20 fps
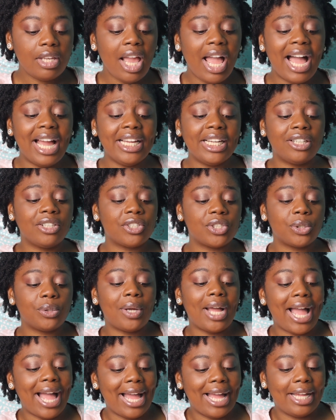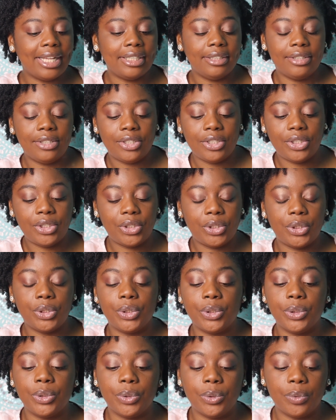I also had
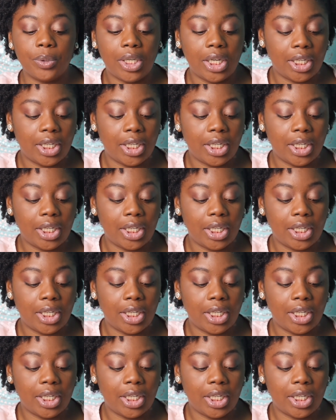to